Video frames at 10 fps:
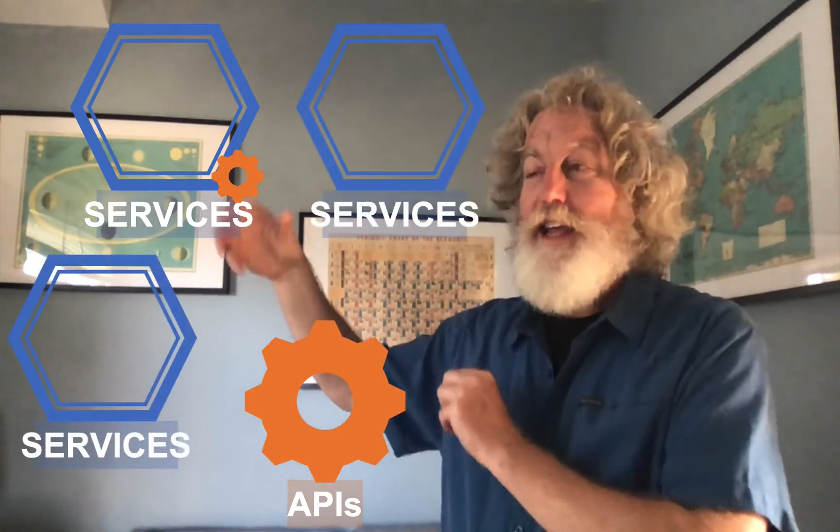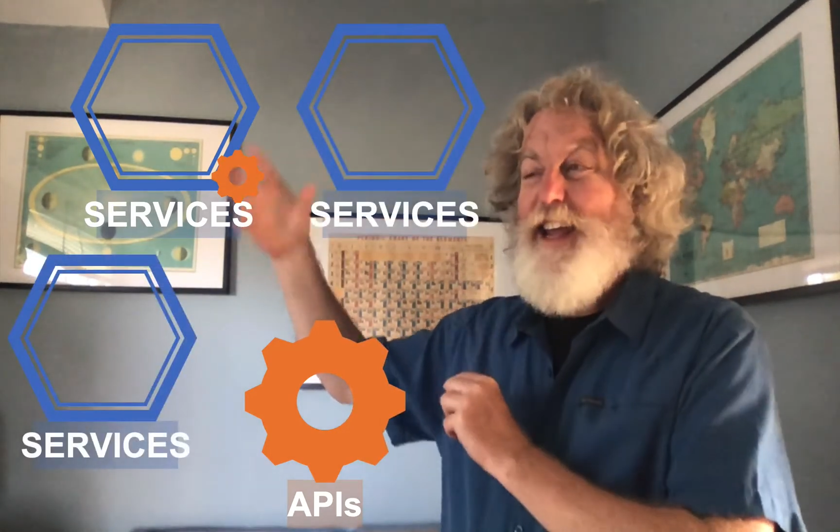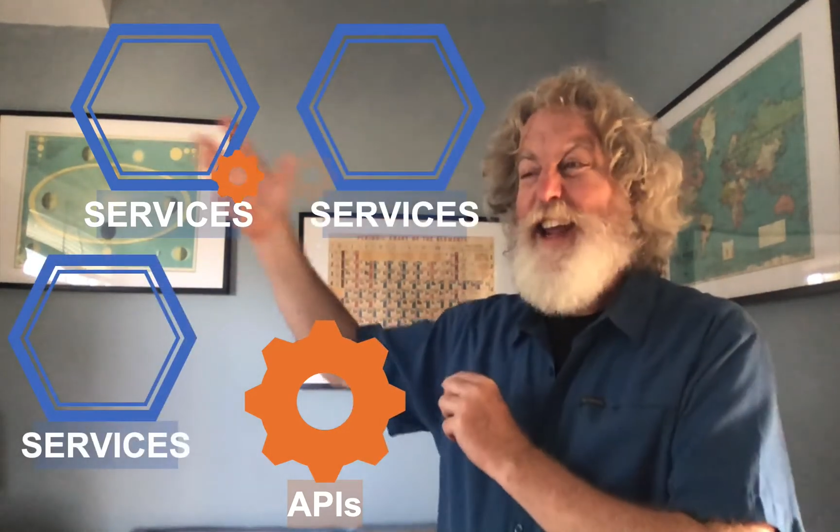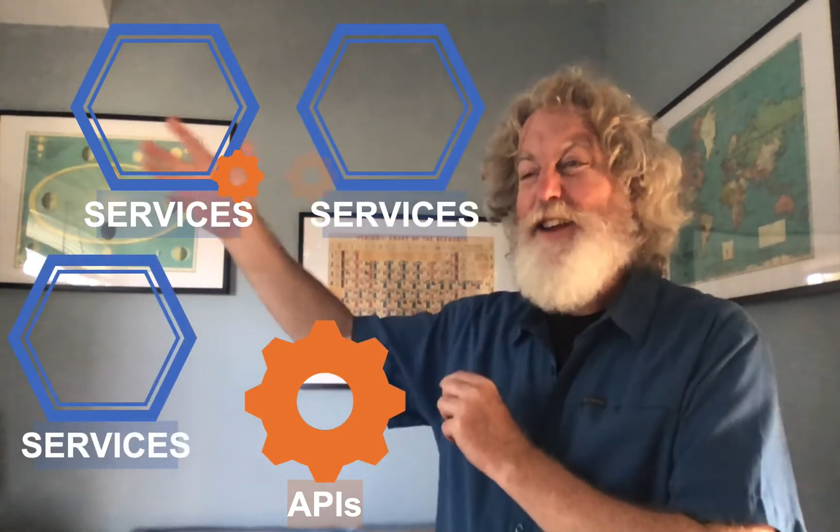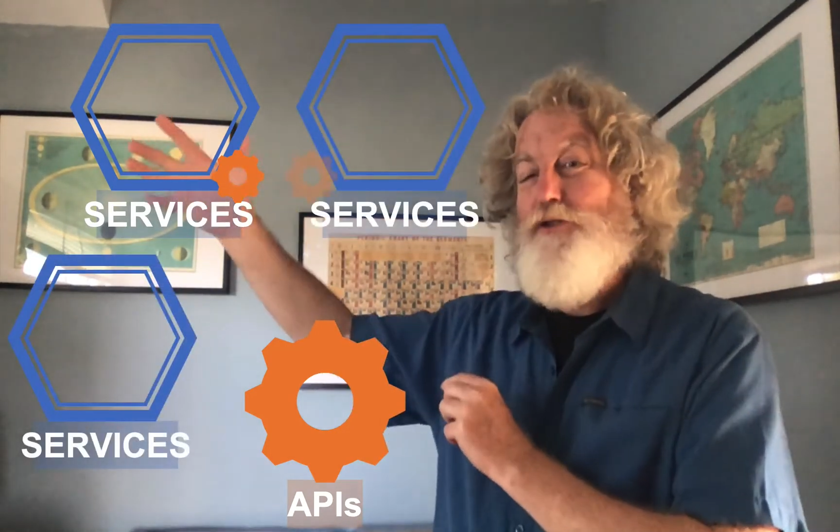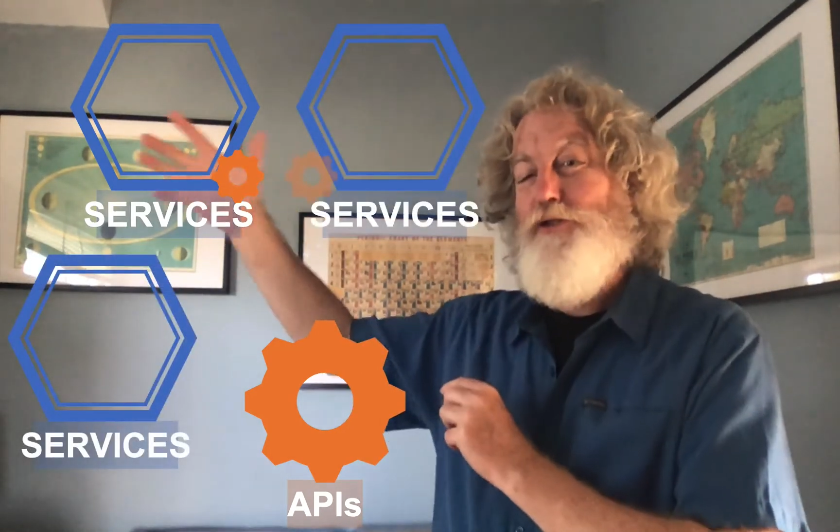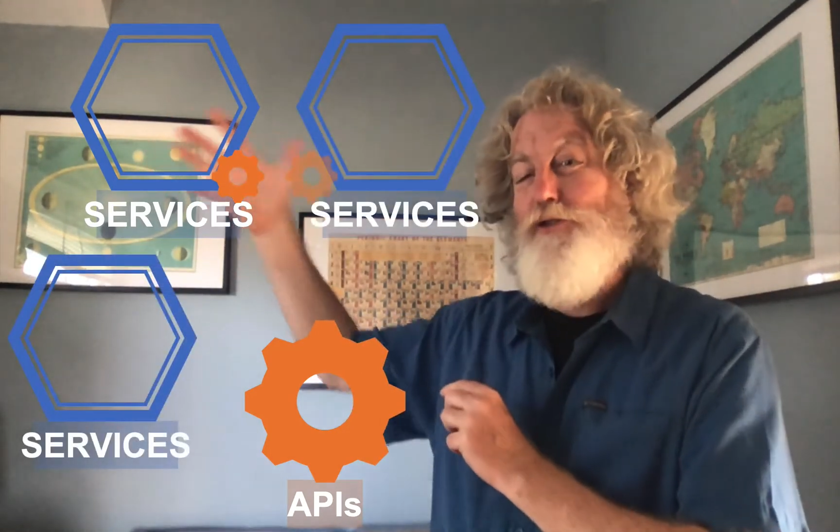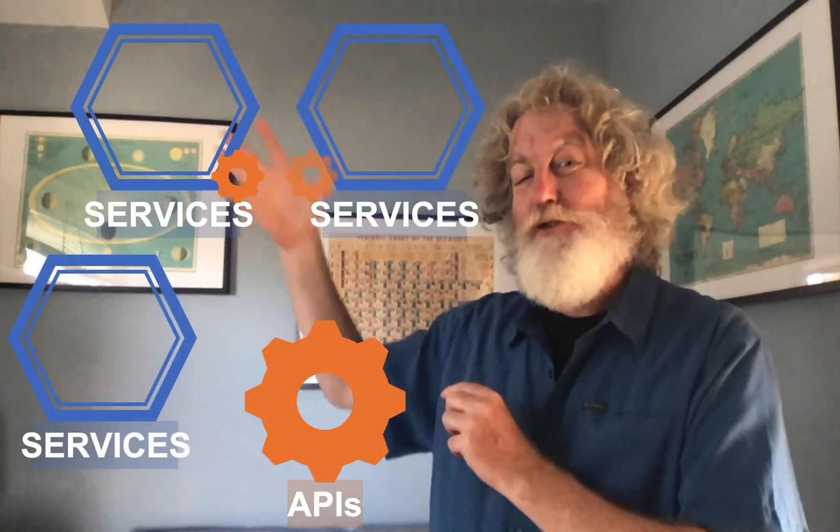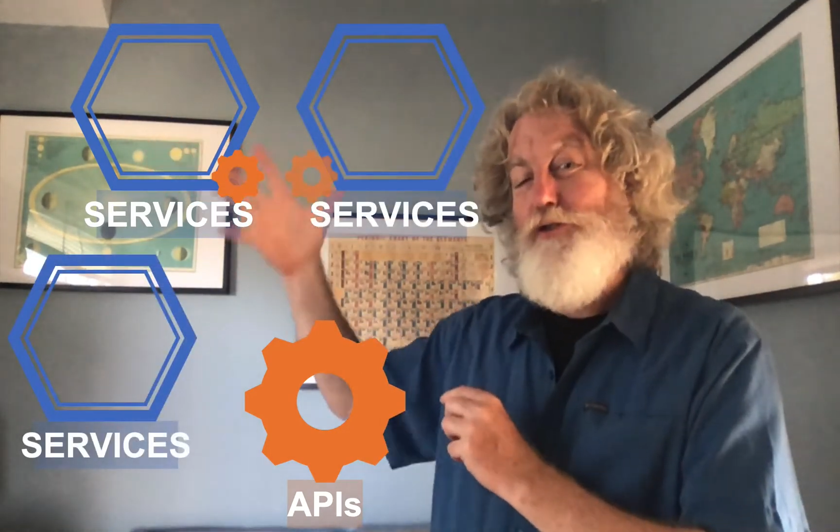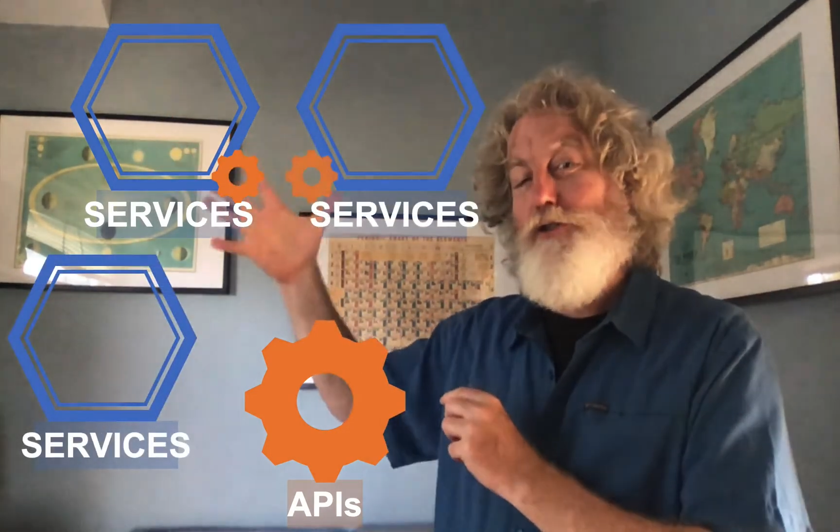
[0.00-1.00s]
Each
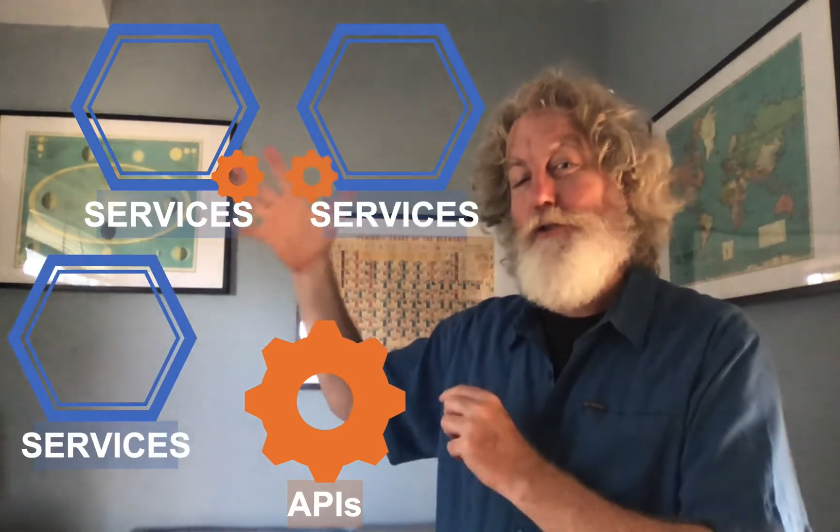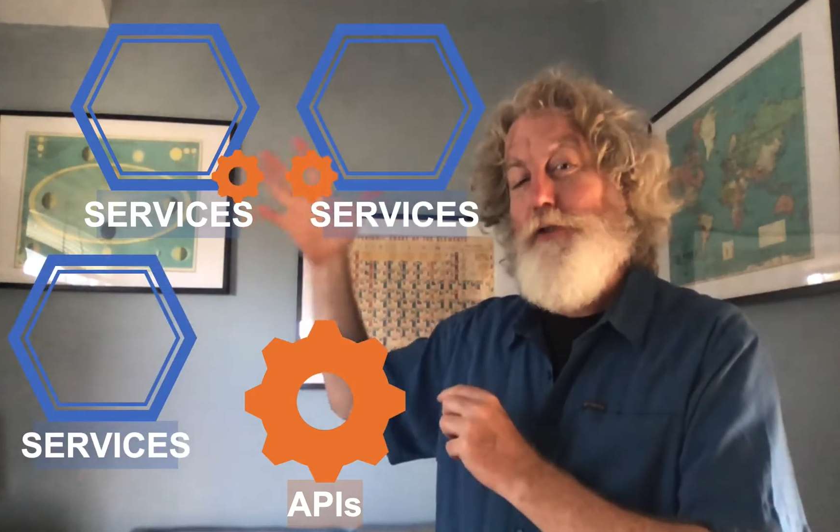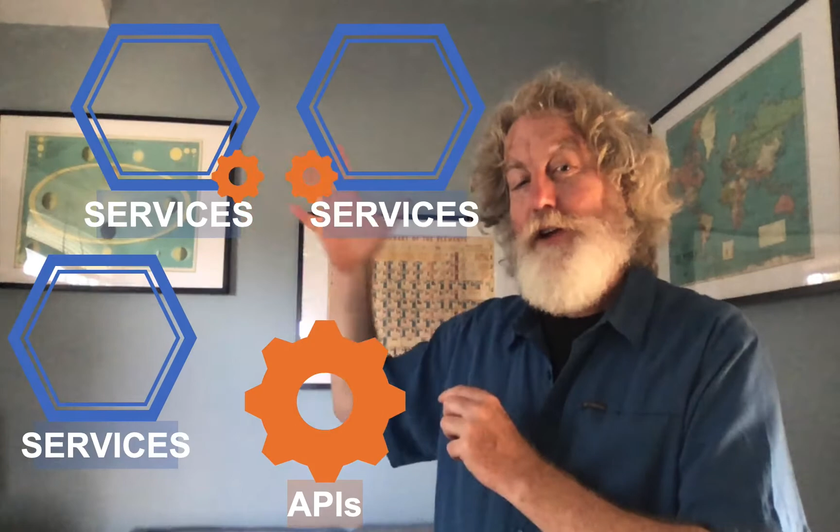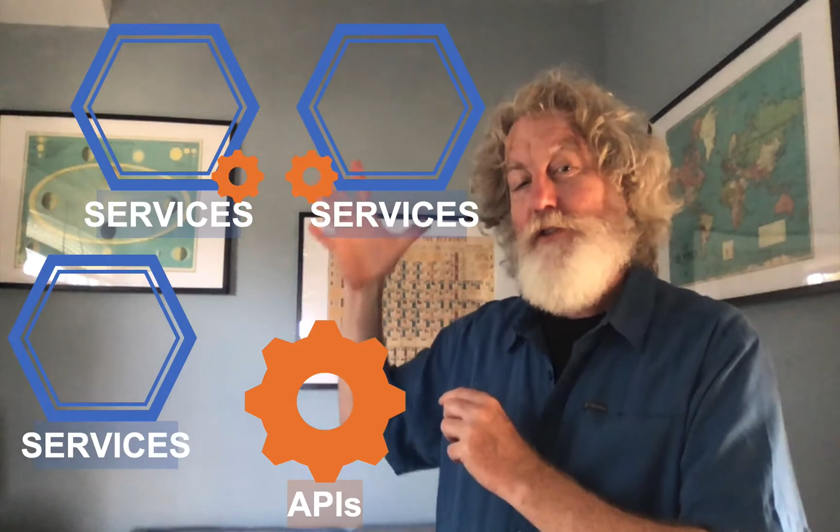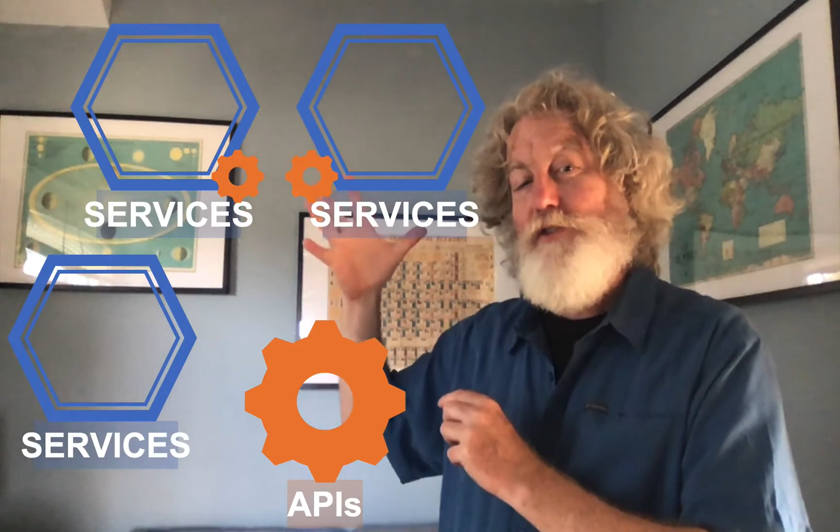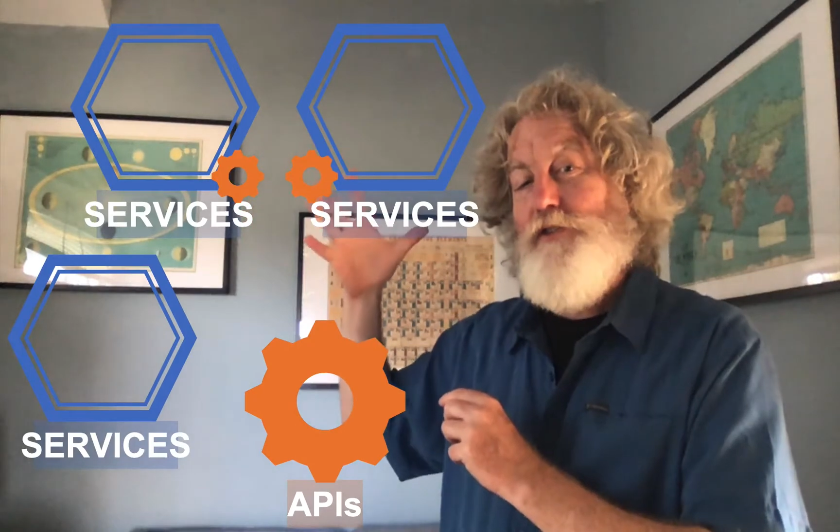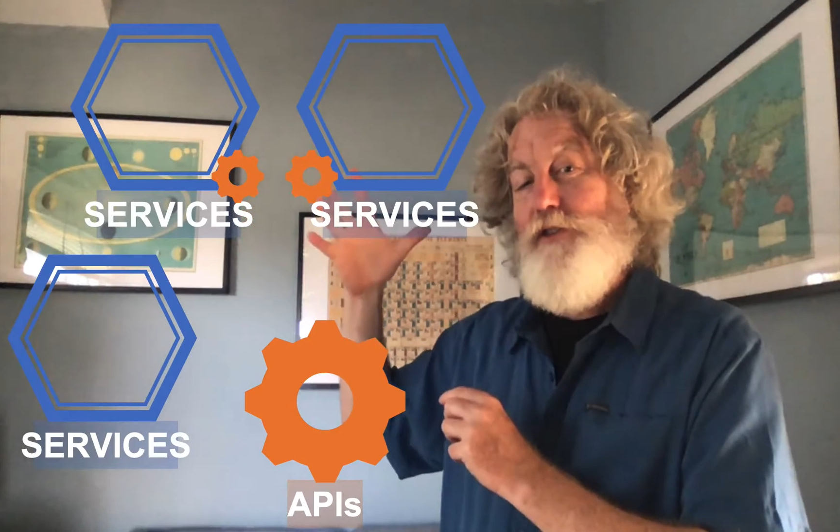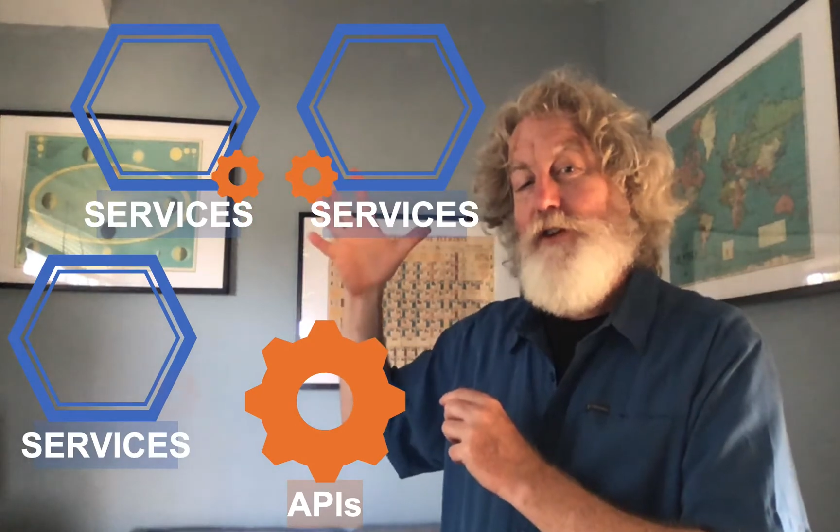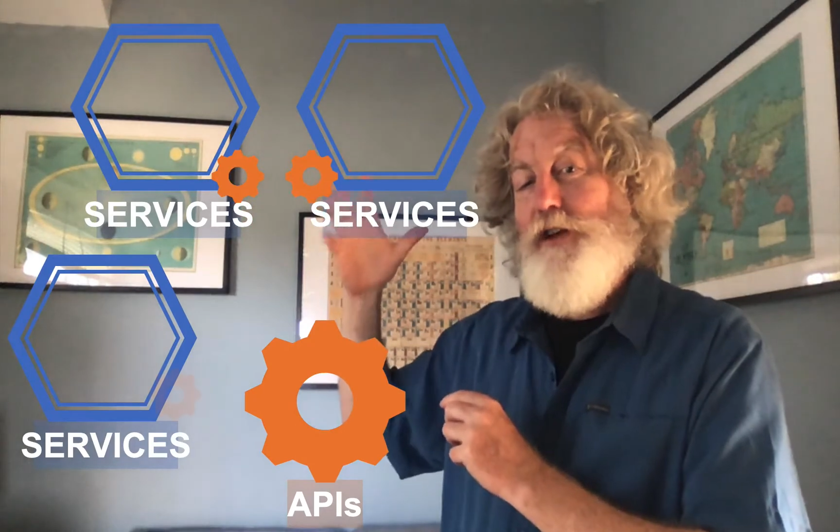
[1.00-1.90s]
service